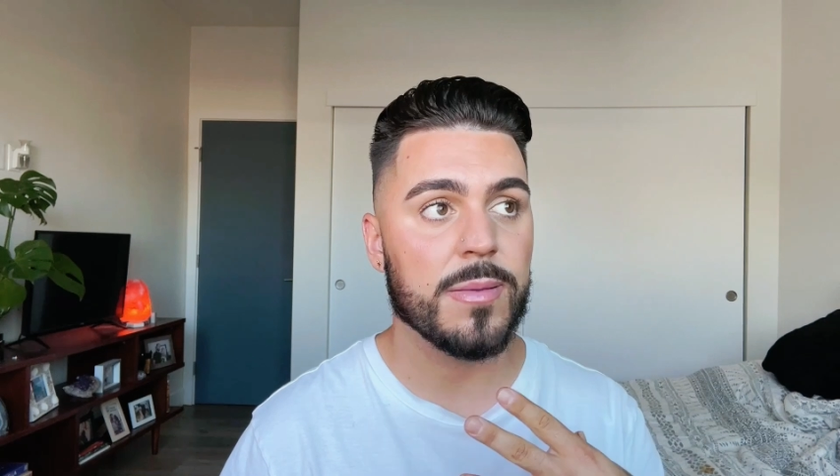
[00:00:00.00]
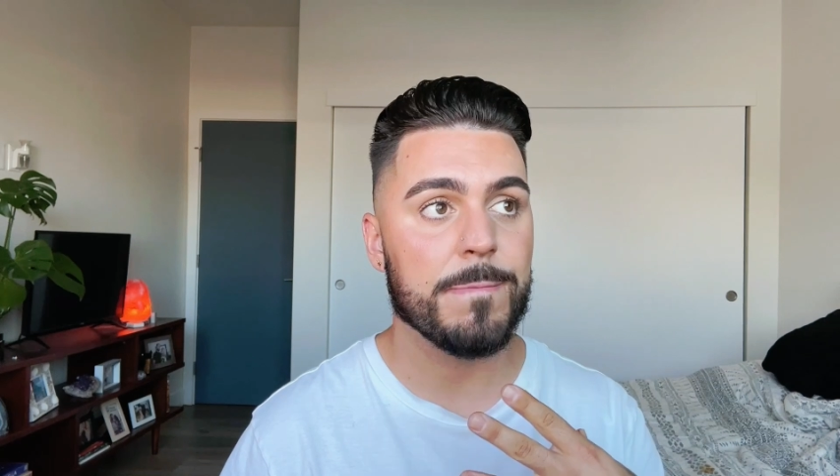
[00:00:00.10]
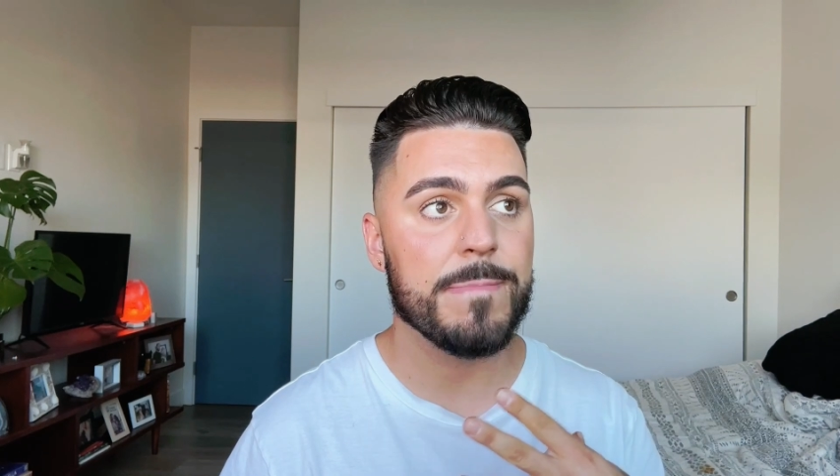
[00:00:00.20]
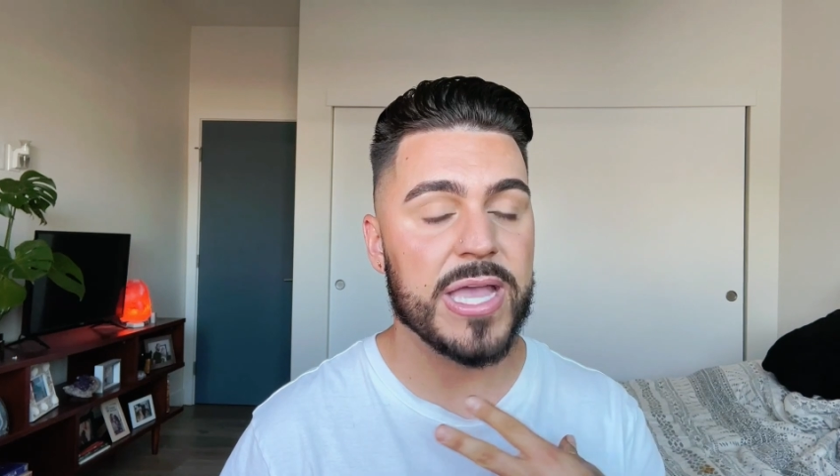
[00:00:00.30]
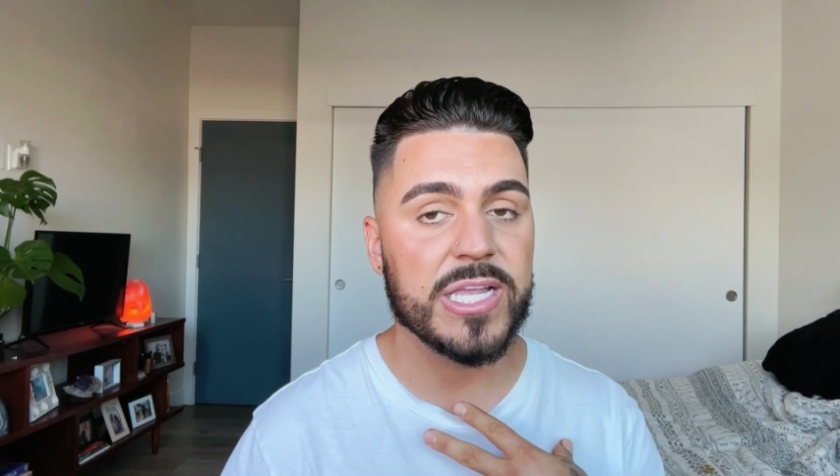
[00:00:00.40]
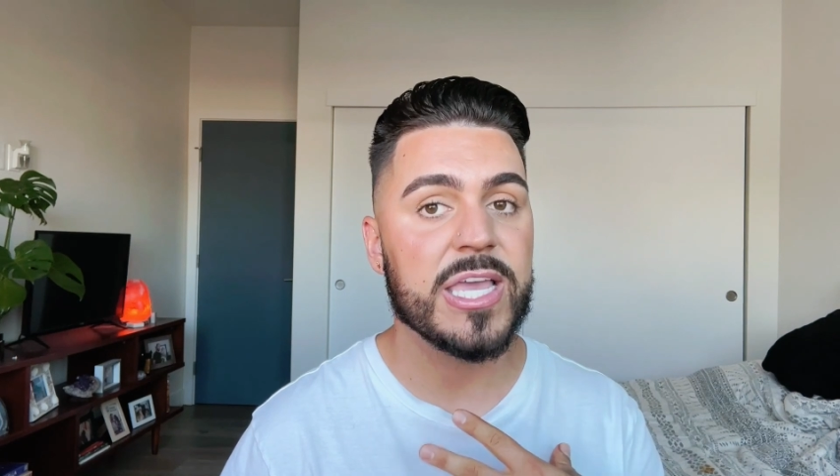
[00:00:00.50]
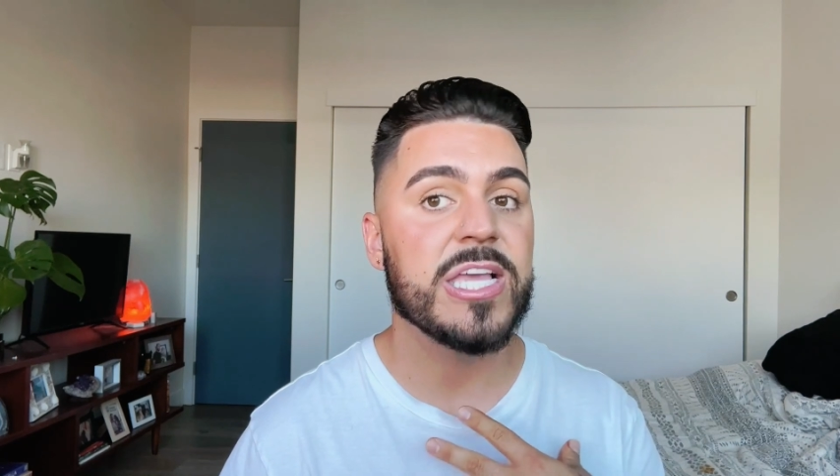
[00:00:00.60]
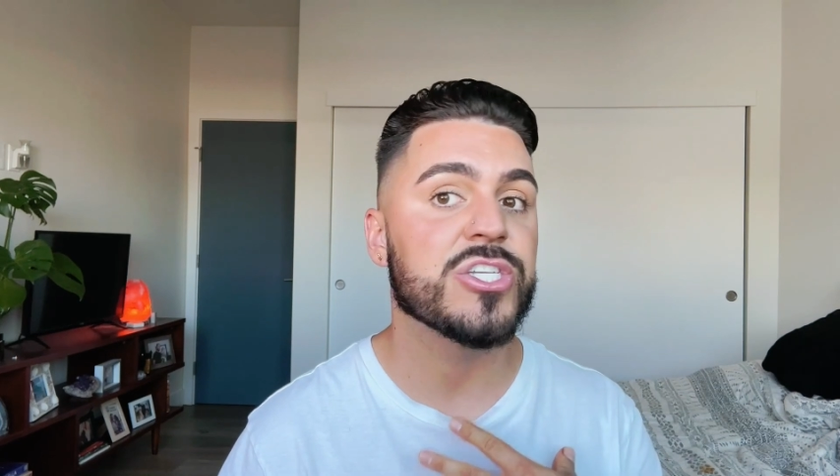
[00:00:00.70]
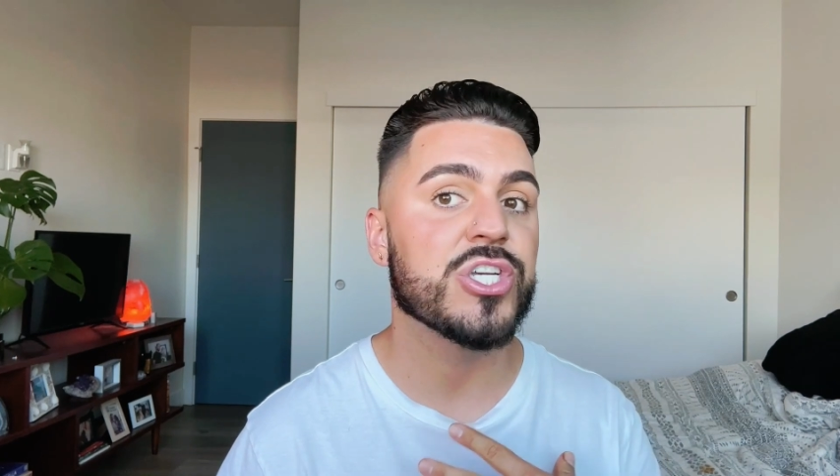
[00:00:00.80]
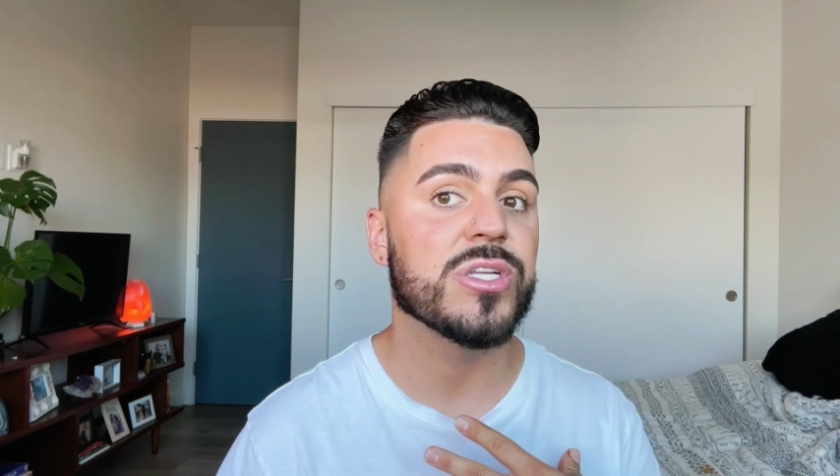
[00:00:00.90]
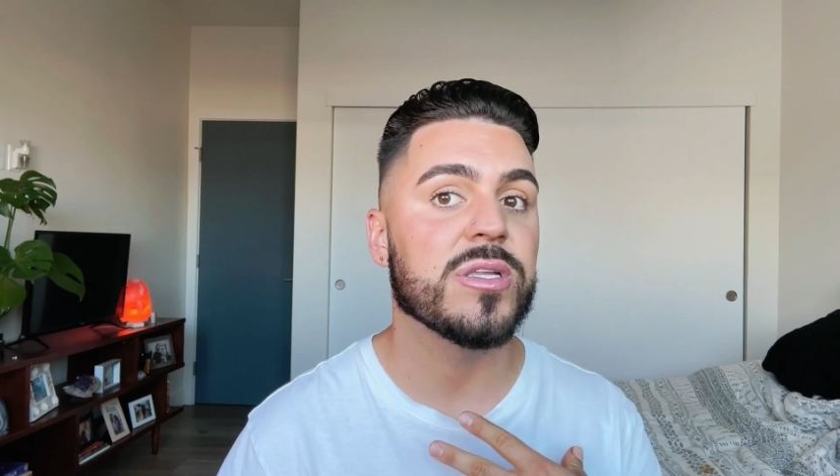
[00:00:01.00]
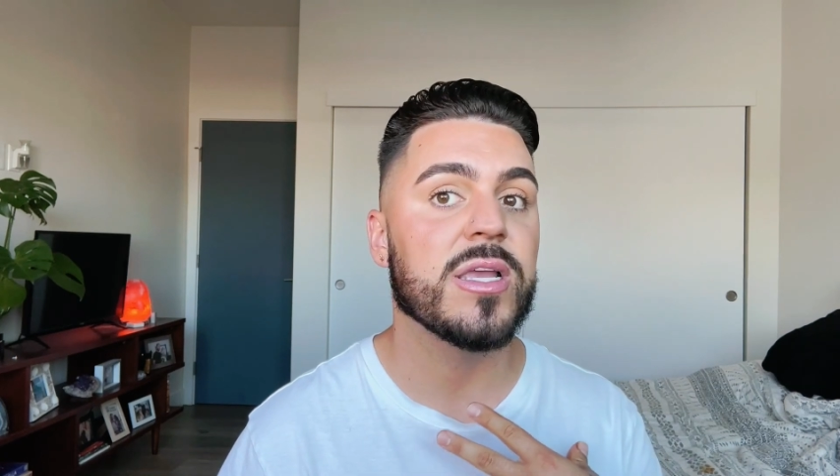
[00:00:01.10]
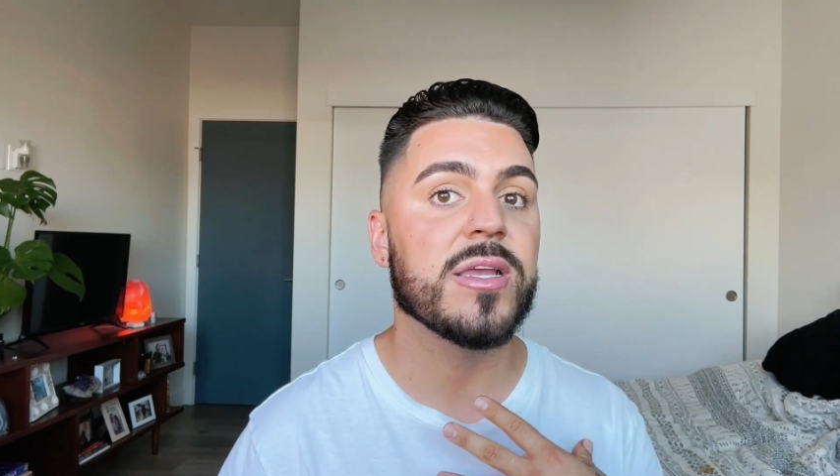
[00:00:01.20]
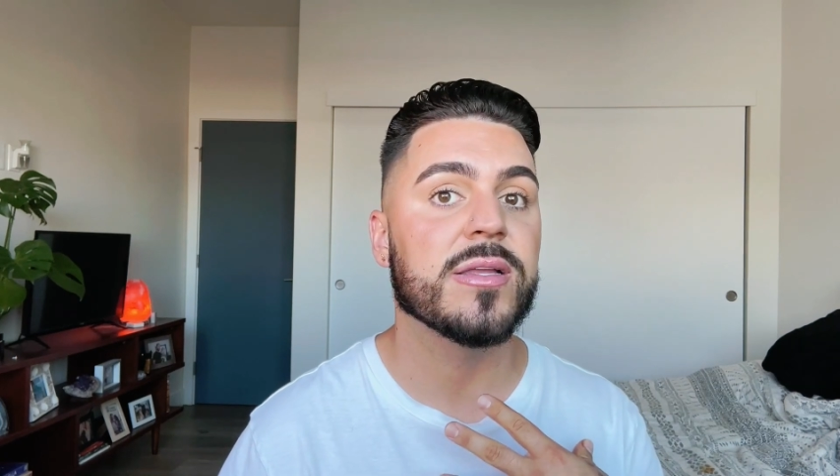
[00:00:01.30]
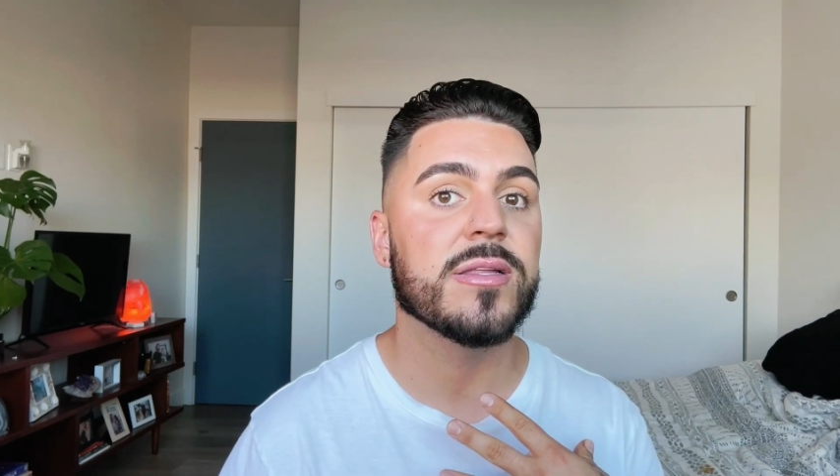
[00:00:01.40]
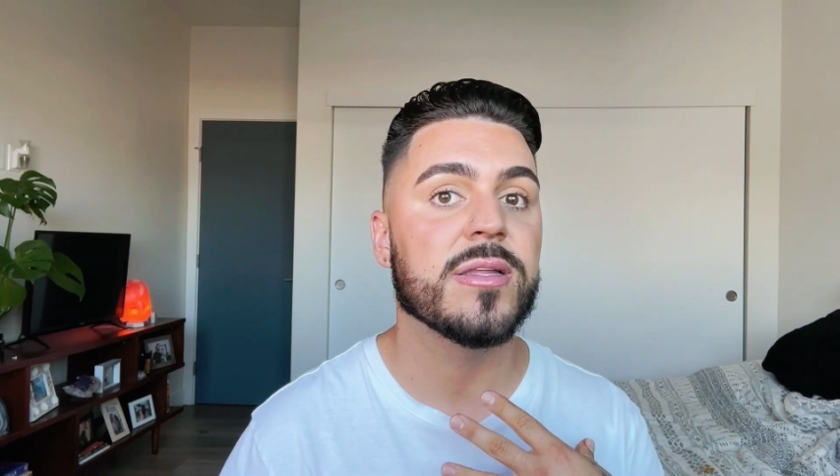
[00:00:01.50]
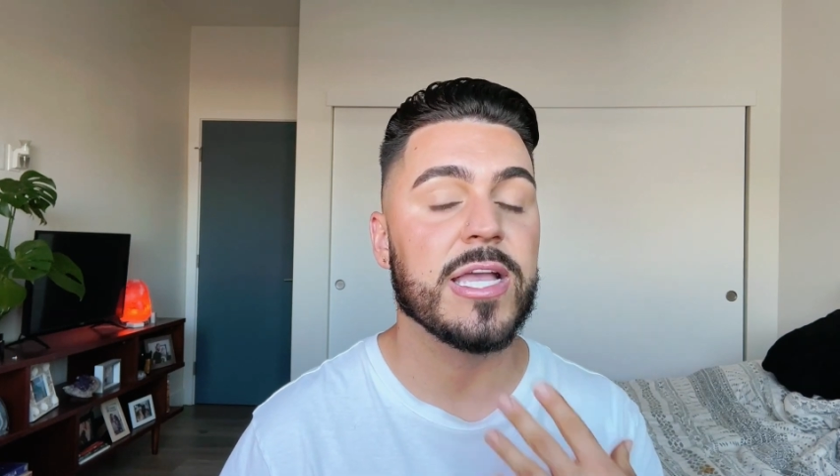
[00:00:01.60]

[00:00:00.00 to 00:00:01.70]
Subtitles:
Medication and